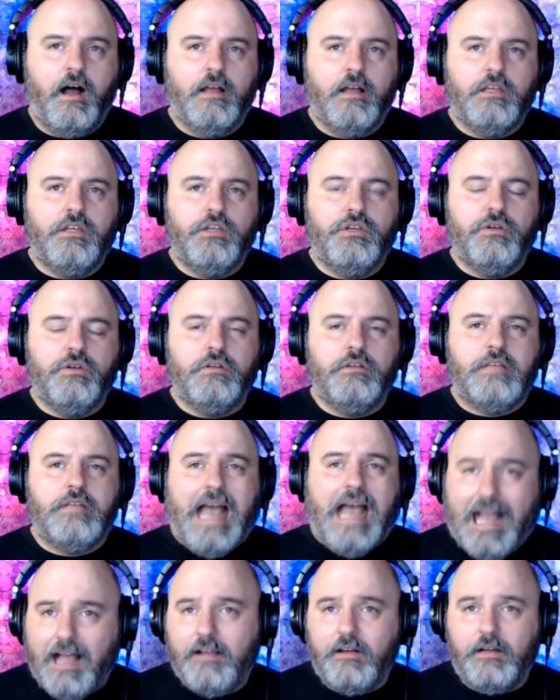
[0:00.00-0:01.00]
you
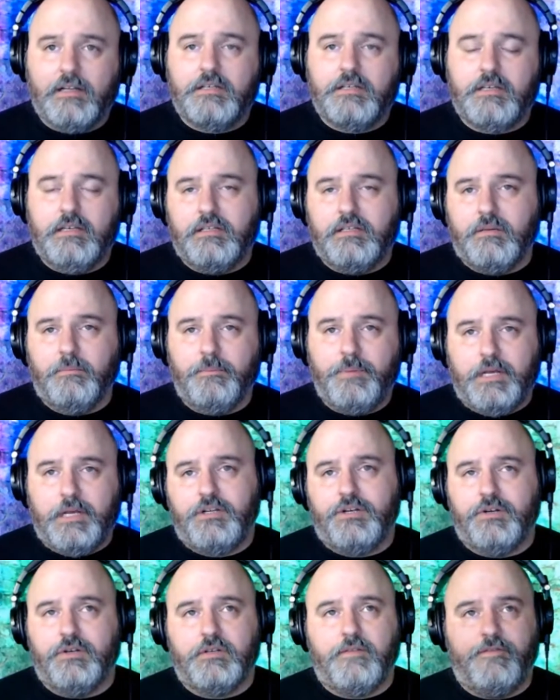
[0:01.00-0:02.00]
tag us in some
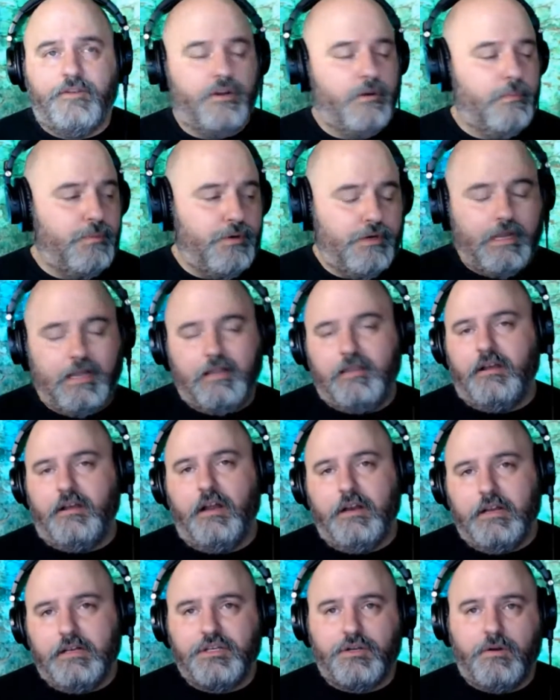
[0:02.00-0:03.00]
pictures. If you're going to put anything
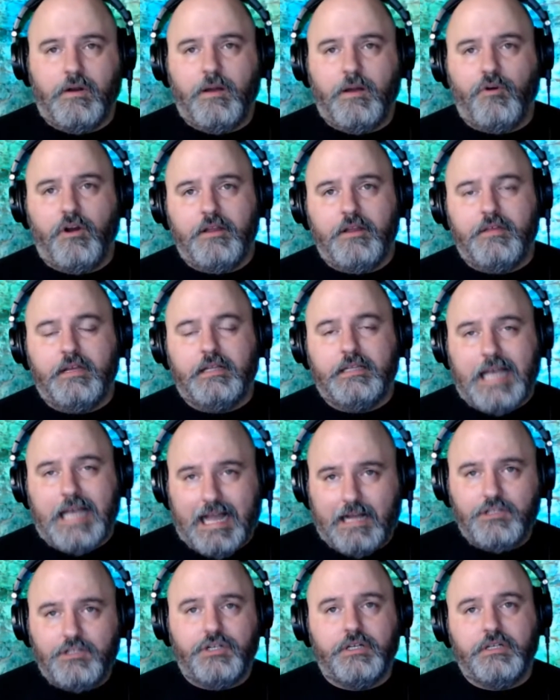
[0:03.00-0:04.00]
on Instagram or anything,
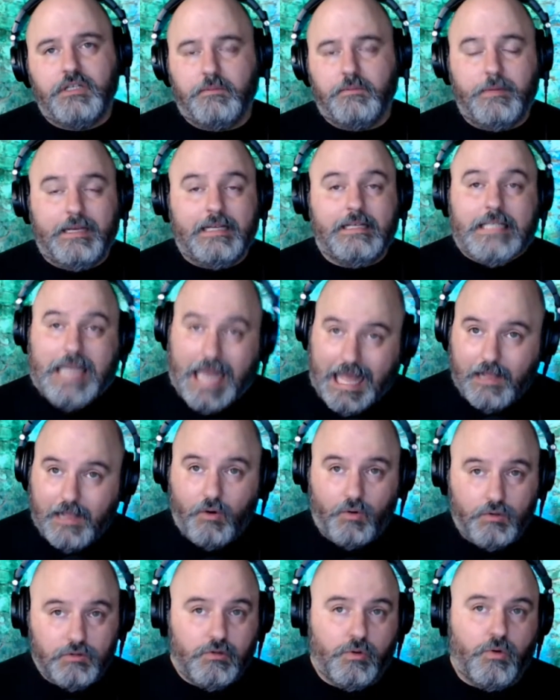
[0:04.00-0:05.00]
tag Jigs and Bigs,
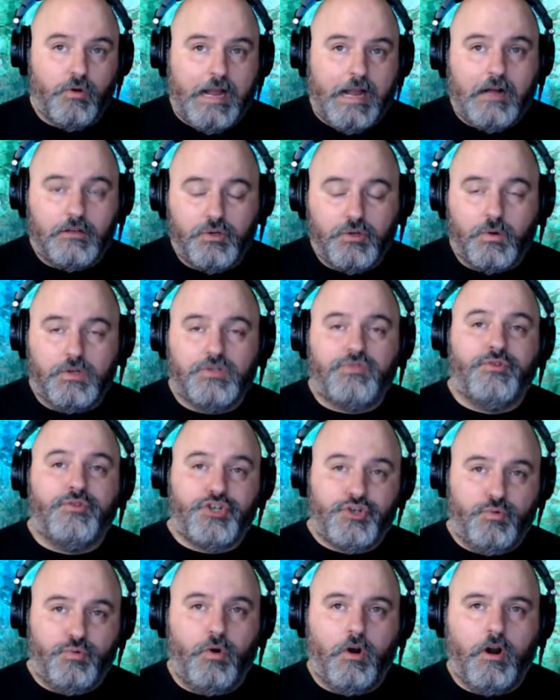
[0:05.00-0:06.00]
tag Old Glory Outdoors for
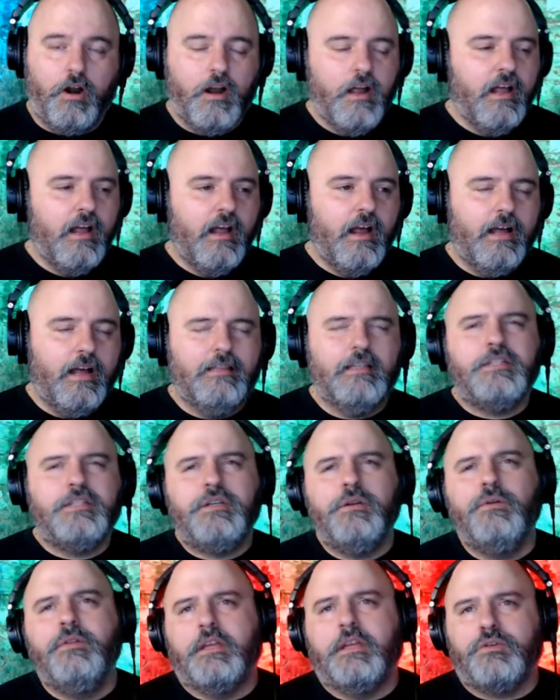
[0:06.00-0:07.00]
sure. And
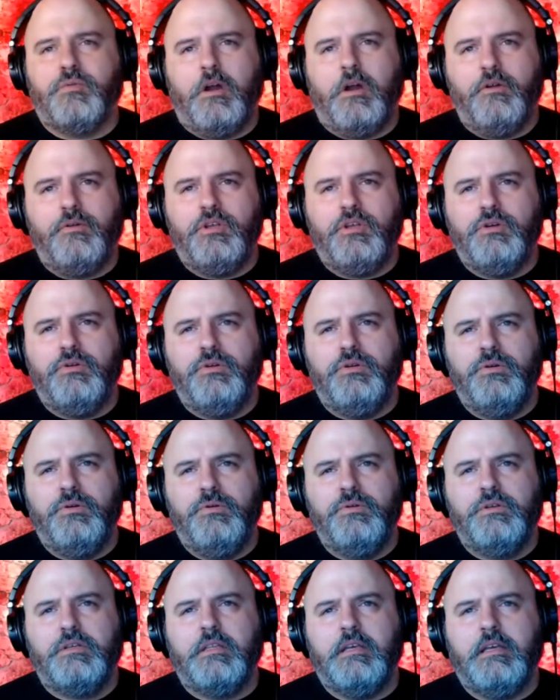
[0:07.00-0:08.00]
let's do this. Why don't we
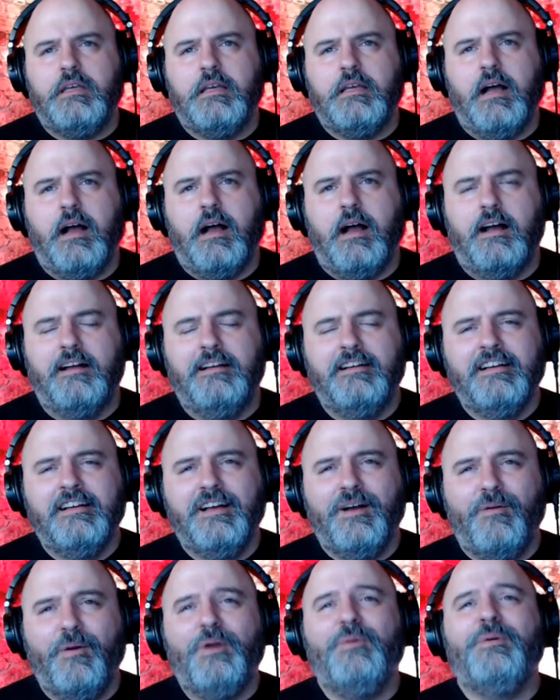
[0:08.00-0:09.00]
use the
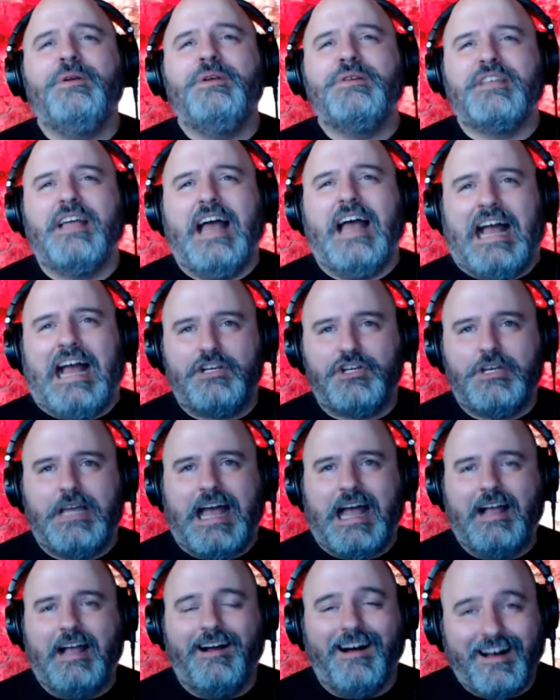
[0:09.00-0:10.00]

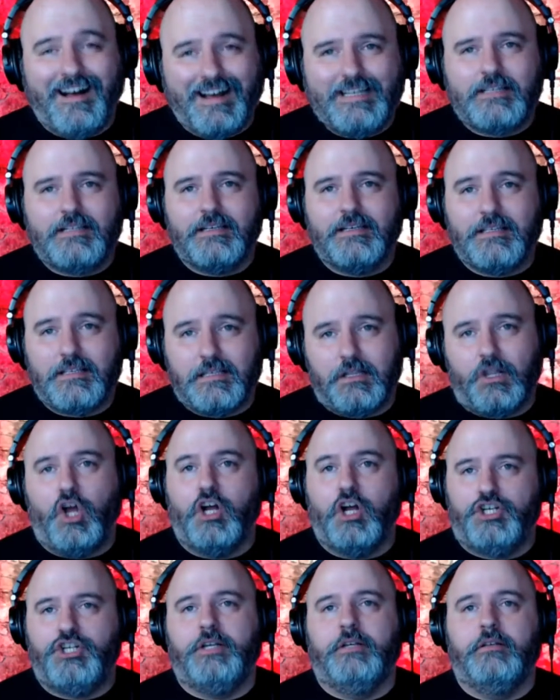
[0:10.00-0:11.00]
hashtag ice
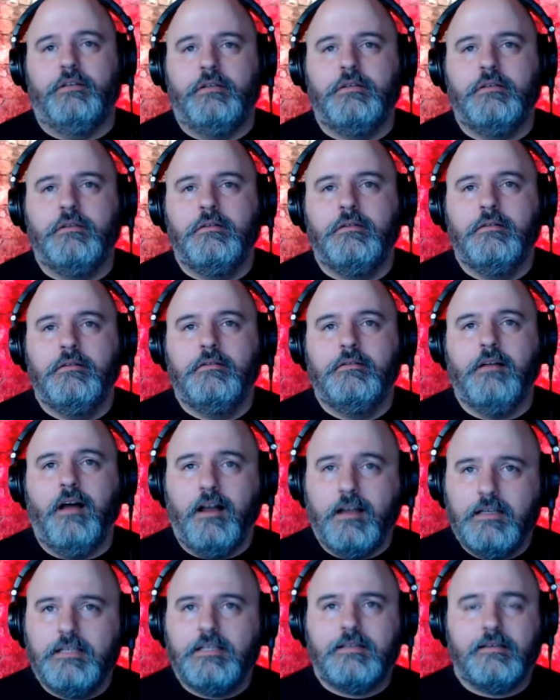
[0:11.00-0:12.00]
slaunches?
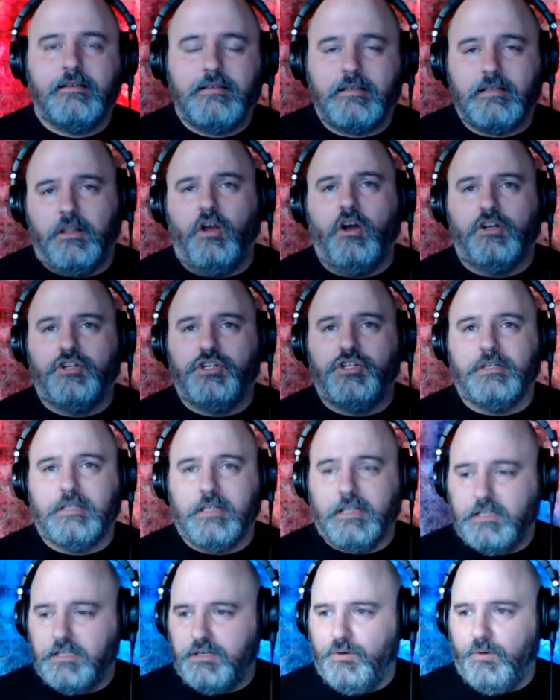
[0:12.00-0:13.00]
Ice
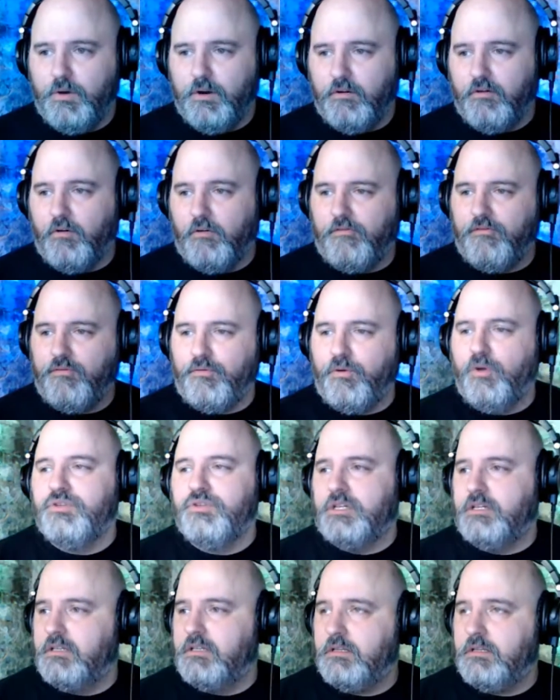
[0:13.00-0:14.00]
slaunches. Let's do it. Or
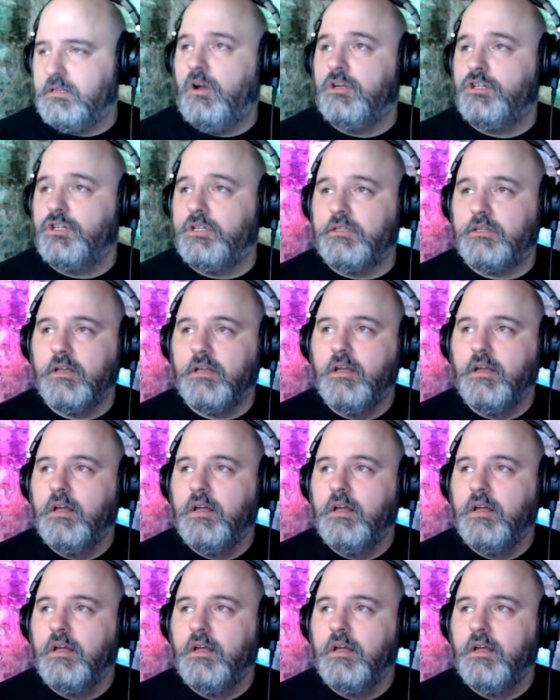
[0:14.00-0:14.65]
frozen slaunches.